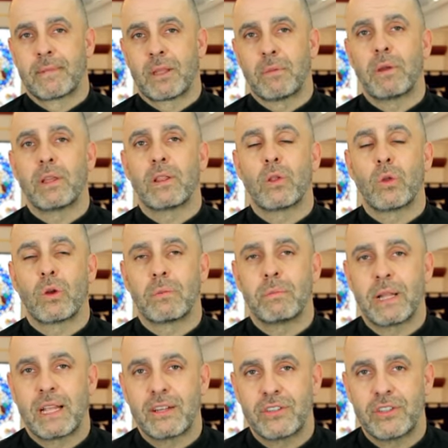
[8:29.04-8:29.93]
May the Lord
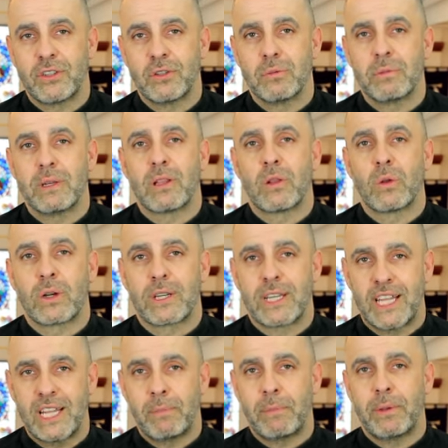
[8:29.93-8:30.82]
bless you. May the Lord
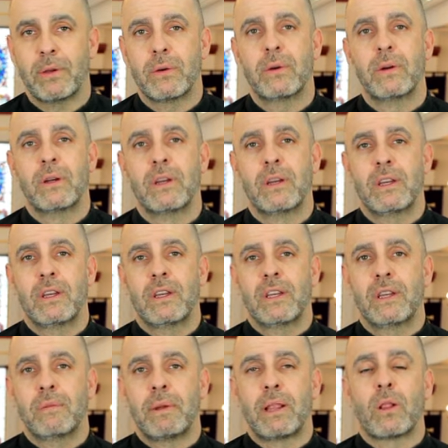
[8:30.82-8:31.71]
keep you.
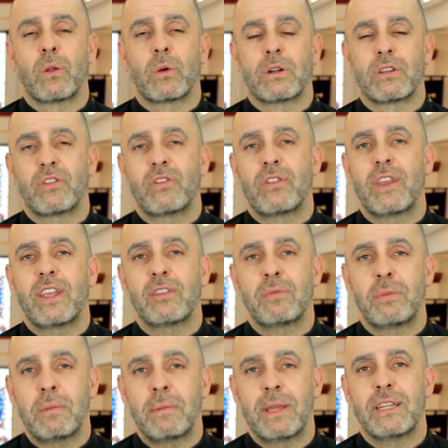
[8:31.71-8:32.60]
May the Lord's face
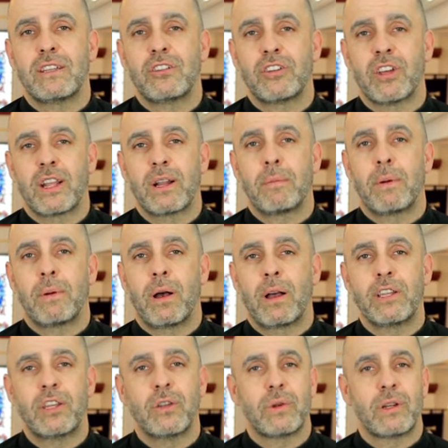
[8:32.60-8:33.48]
be made to shine
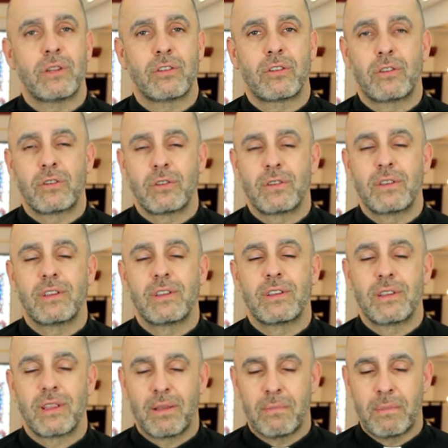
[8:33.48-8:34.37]
upon you, and
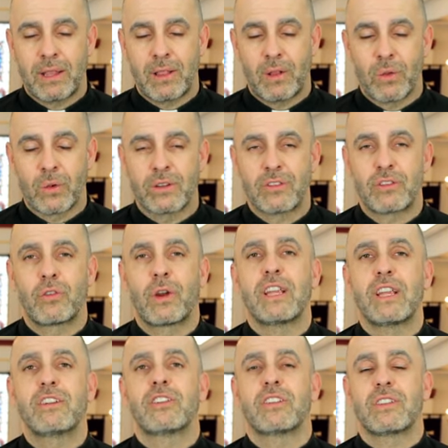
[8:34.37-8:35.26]
may the Lord's
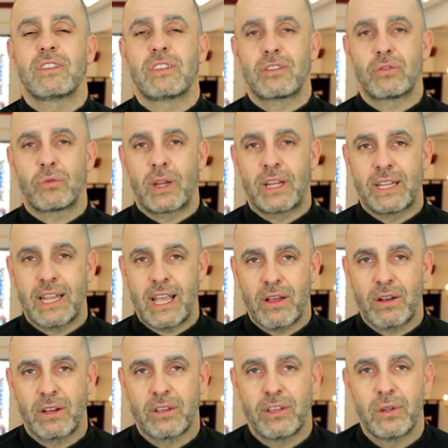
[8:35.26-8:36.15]
graciousness rain
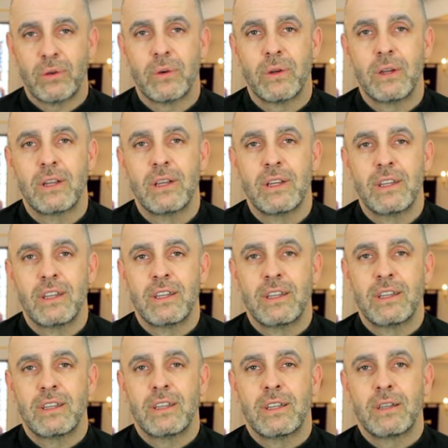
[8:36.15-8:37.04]
down on you.
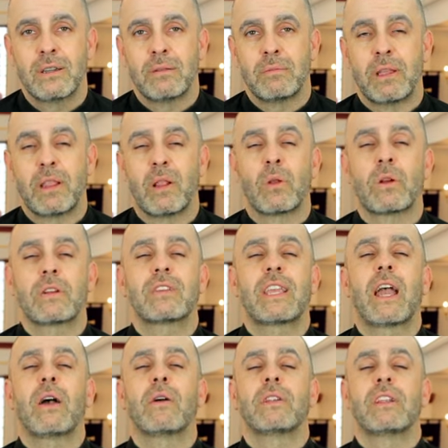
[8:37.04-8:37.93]
May the Lord's
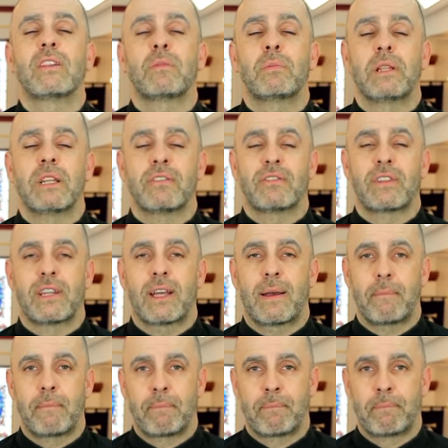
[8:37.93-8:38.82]
countenance be lifted
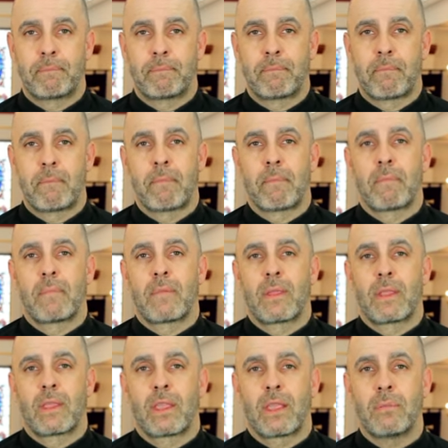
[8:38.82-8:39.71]
up.
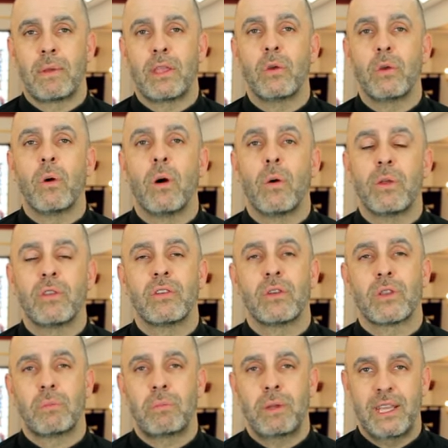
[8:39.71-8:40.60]
May you always
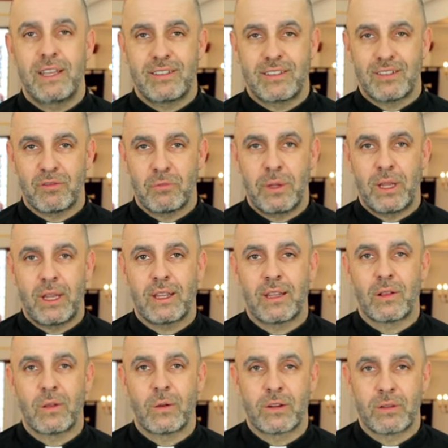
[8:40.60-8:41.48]
know the peace of being
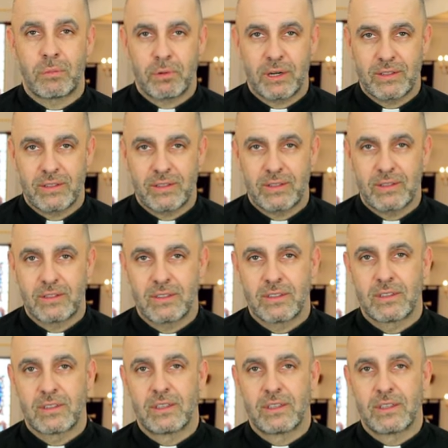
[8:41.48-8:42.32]
in the Lord's presence.